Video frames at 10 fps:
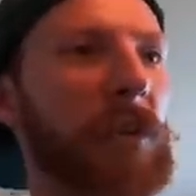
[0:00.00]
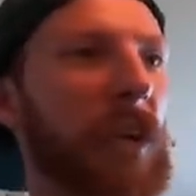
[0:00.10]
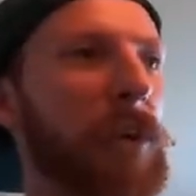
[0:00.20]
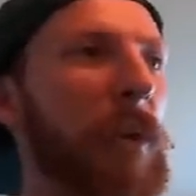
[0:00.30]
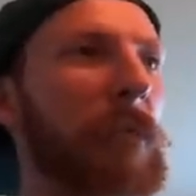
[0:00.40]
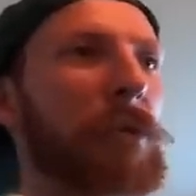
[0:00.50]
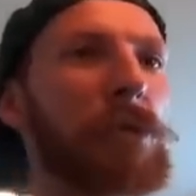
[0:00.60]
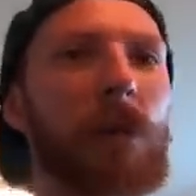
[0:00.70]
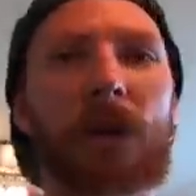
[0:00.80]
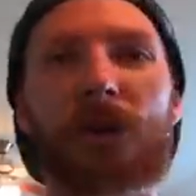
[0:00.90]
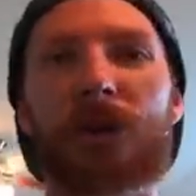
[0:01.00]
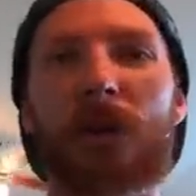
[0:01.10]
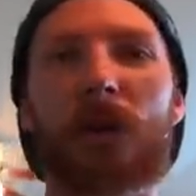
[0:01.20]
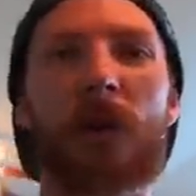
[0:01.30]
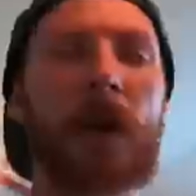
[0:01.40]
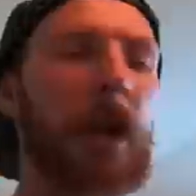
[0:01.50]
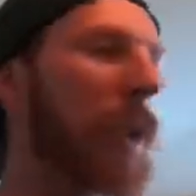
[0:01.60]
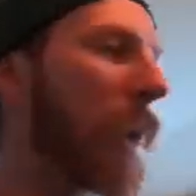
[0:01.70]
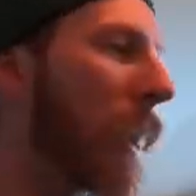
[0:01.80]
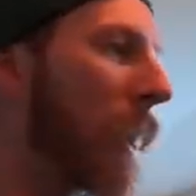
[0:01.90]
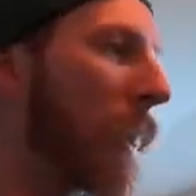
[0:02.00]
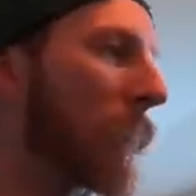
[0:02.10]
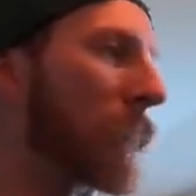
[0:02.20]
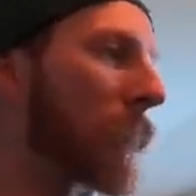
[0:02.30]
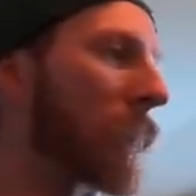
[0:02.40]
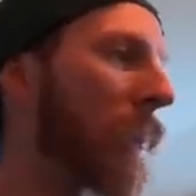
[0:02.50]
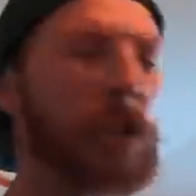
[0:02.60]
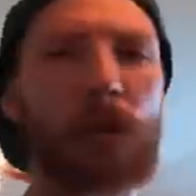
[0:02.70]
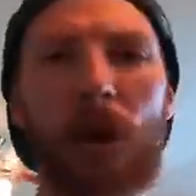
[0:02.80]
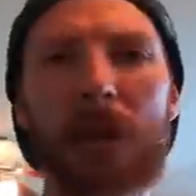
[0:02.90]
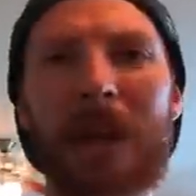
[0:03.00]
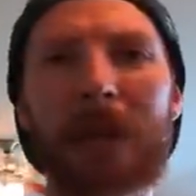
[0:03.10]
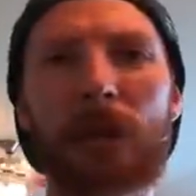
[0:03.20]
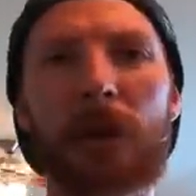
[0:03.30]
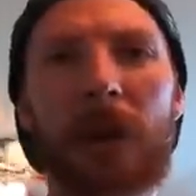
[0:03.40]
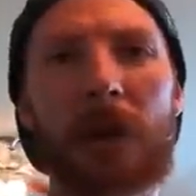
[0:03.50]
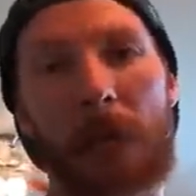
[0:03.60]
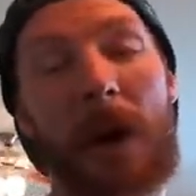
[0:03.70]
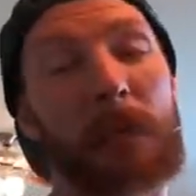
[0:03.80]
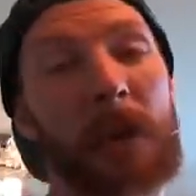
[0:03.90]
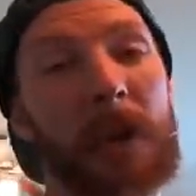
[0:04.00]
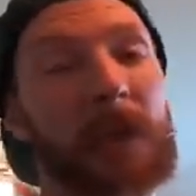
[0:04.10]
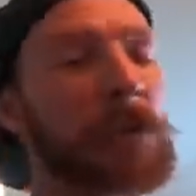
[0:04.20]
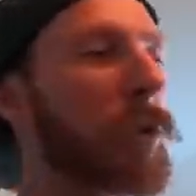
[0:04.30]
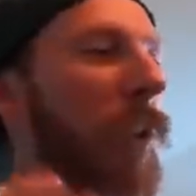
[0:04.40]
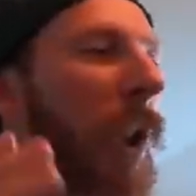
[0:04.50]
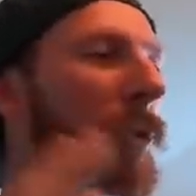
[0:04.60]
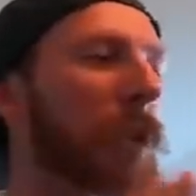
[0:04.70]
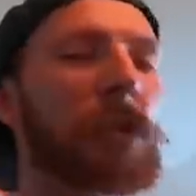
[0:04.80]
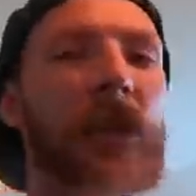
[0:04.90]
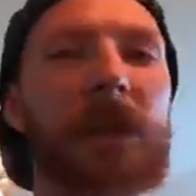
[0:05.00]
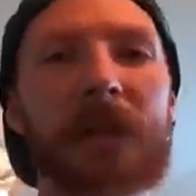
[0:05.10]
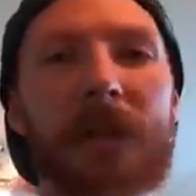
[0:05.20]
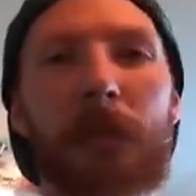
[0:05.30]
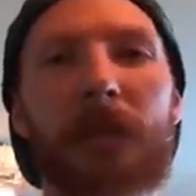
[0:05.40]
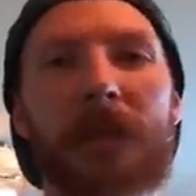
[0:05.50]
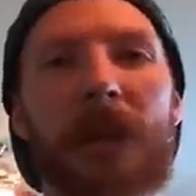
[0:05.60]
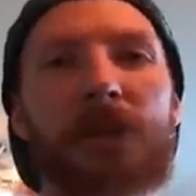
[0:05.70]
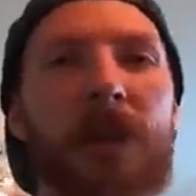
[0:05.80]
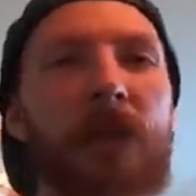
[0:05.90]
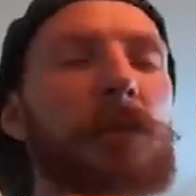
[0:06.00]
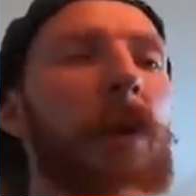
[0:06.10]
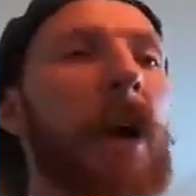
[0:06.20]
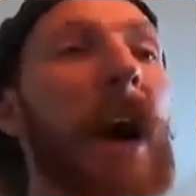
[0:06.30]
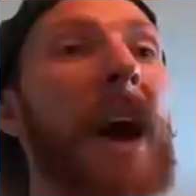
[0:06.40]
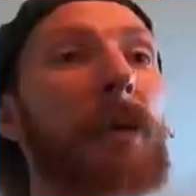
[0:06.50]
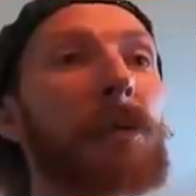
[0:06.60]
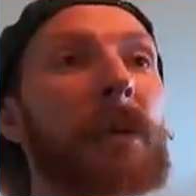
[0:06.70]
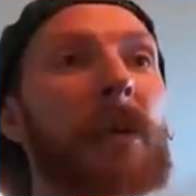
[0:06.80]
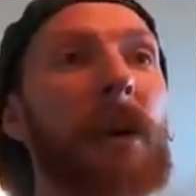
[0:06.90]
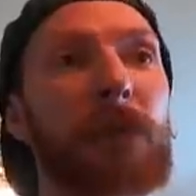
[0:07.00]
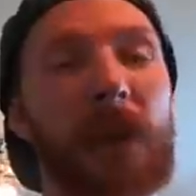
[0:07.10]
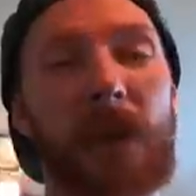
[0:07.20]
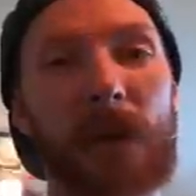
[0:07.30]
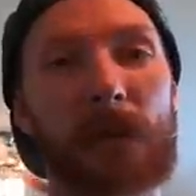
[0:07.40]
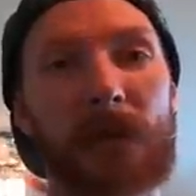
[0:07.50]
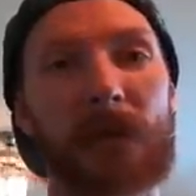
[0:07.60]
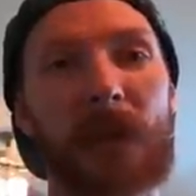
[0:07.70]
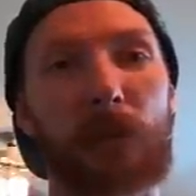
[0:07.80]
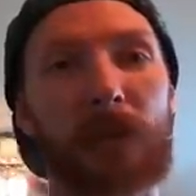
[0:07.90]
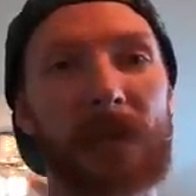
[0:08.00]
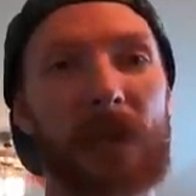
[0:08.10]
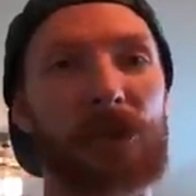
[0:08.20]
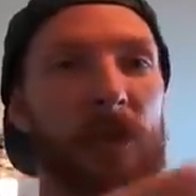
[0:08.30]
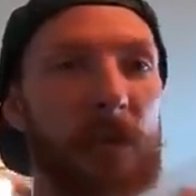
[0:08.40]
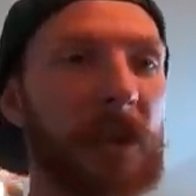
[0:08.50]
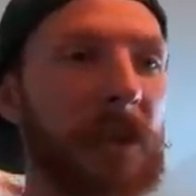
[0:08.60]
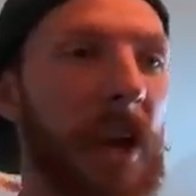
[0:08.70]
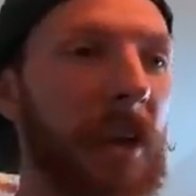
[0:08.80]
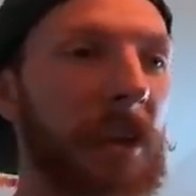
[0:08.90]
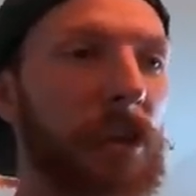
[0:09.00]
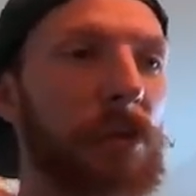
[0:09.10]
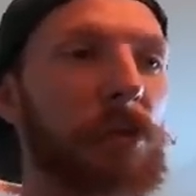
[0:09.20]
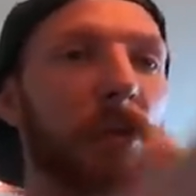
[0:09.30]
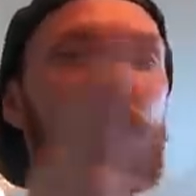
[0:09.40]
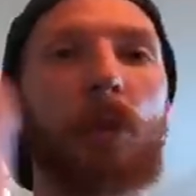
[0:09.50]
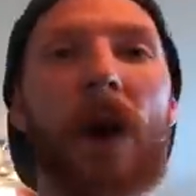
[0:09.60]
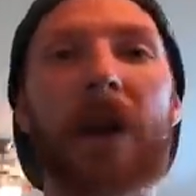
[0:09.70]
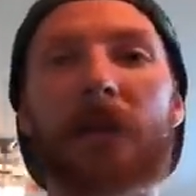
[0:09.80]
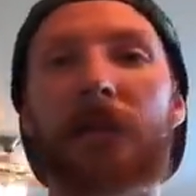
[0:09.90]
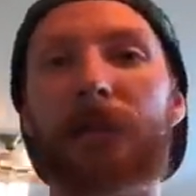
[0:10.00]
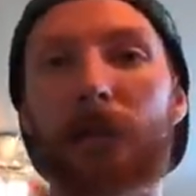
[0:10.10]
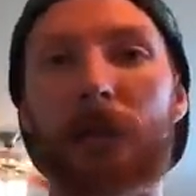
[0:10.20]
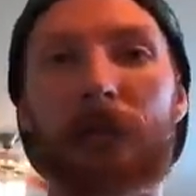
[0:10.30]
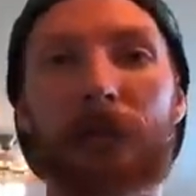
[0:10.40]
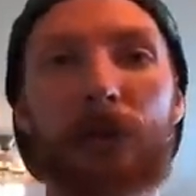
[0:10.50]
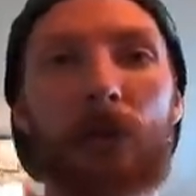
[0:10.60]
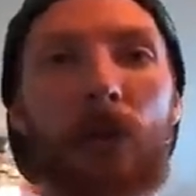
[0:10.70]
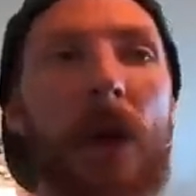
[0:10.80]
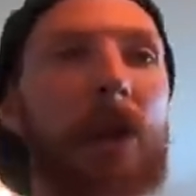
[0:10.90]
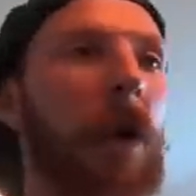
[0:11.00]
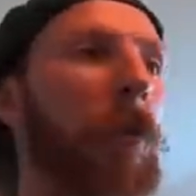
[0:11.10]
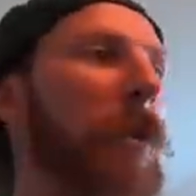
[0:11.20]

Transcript: set, or maybe you want to show... you want that look, in my opinion. So I don't think you need that stabilization. Here's why I would definitely not use the stabilization is because I like to use the widest field of view. That way